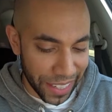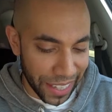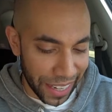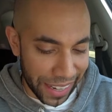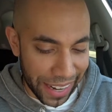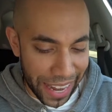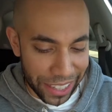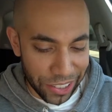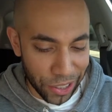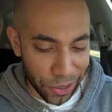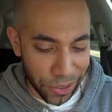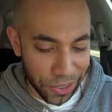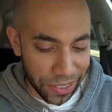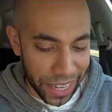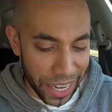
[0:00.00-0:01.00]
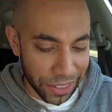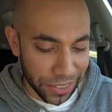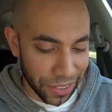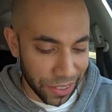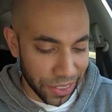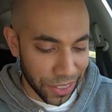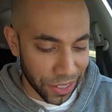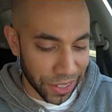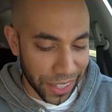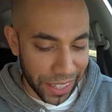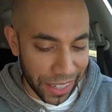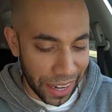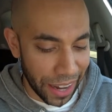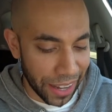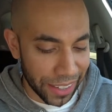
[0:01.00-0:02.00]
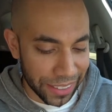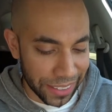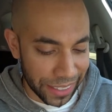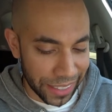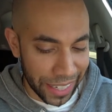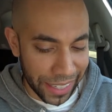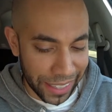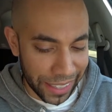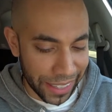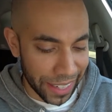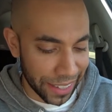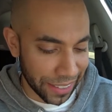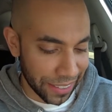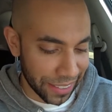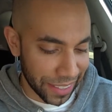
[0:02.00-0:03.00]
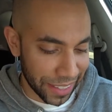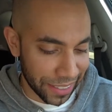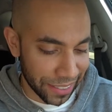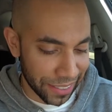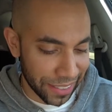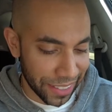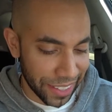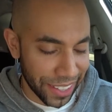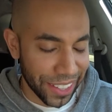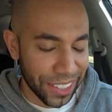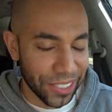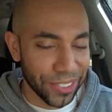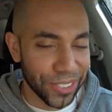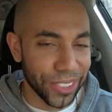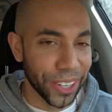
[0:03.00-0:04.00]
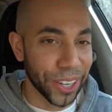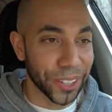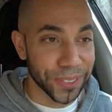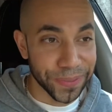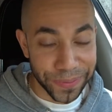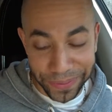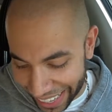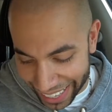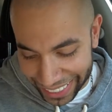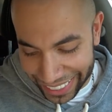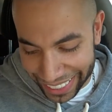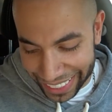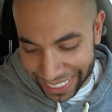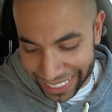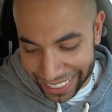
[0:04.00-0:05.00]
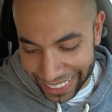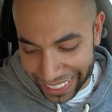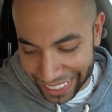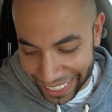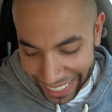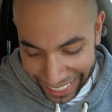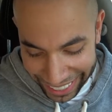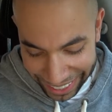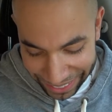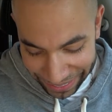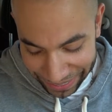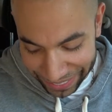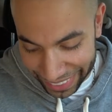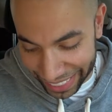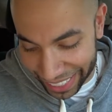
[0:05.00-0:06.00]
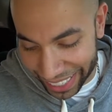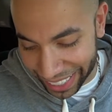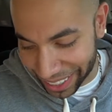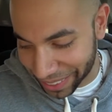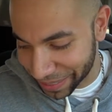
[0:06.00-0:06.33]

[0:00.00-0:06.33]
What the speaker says: And that totaled out to $30.99. So at the end of the day, hey,